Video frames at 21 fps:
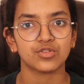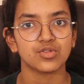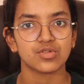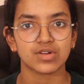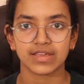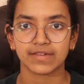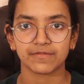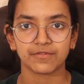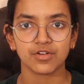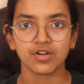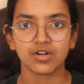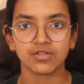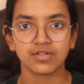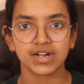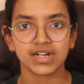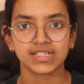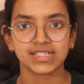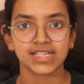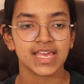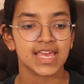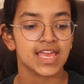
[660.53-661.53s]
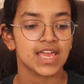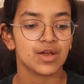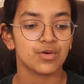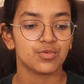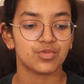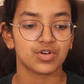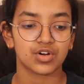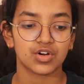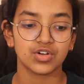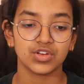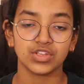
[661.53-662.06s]
going forwards.
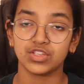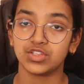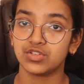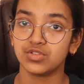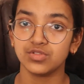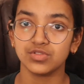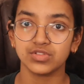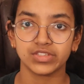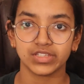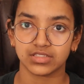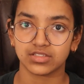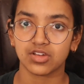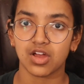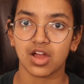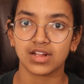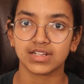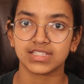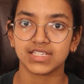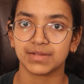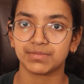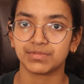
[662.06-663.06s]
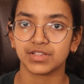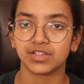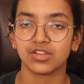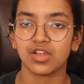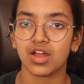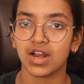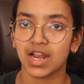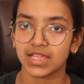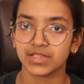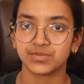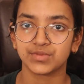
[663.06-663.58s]
We're going to use this concept a
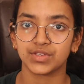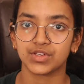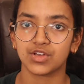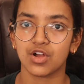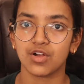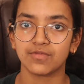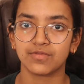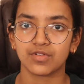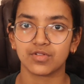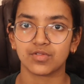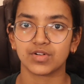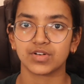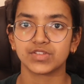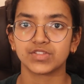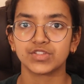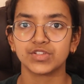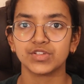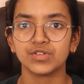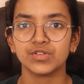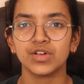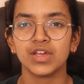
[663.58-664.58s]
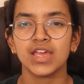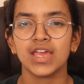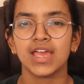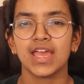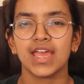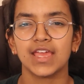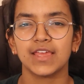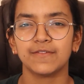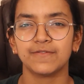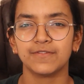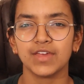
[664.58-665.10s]
lot as we go forwards too.
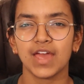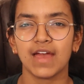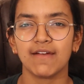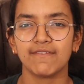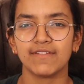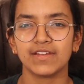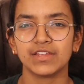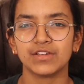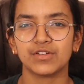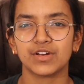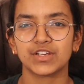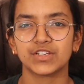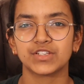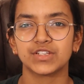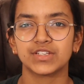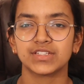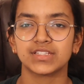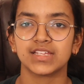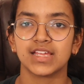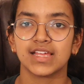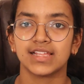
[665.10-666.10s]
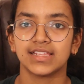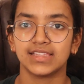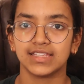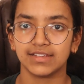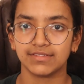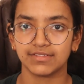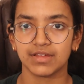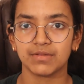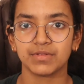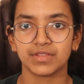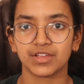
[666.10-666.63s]
If you have any questions,
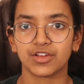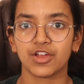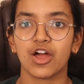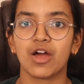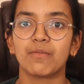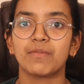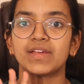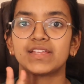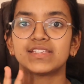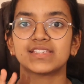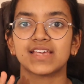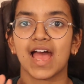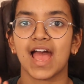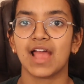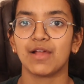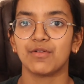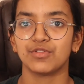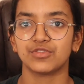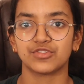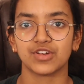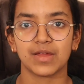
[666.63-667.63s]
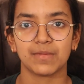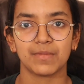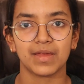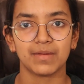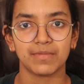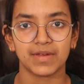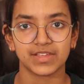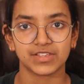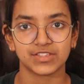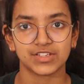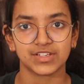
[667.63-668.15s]
leave them in the comments. I will try my
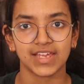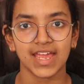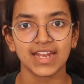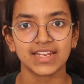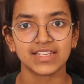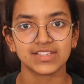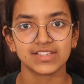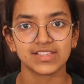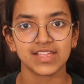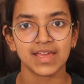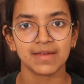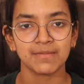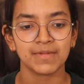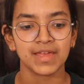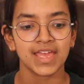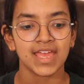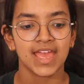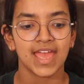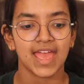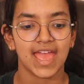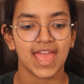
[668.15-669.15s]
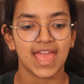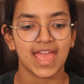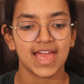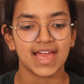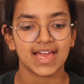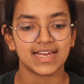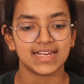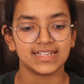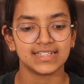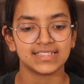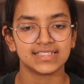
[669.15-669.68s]
best to get to them,
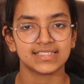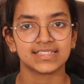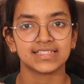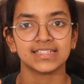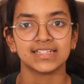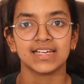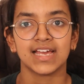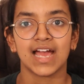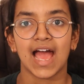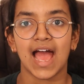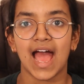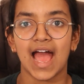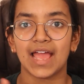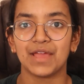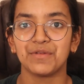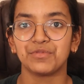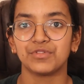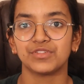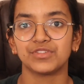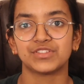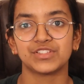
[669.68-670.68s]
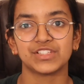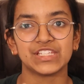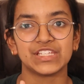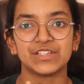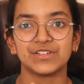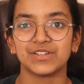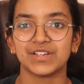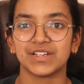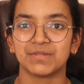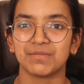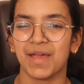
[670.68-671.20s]
and I will see
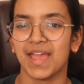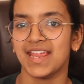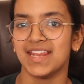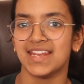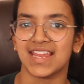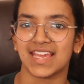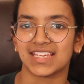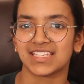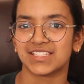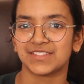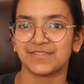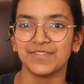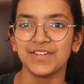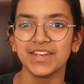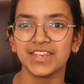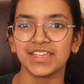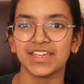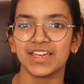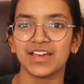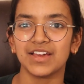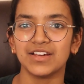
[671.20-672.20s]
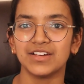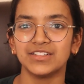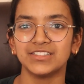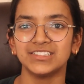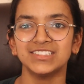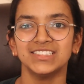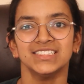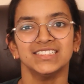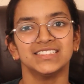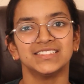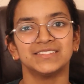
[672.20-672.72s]
you in my next
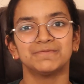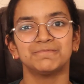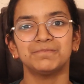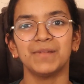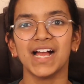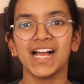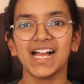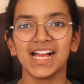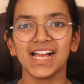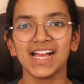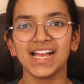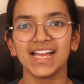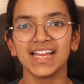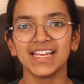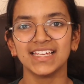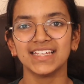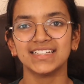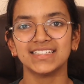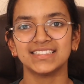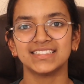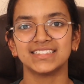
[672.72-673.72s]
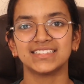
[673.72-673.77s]
video. Bye!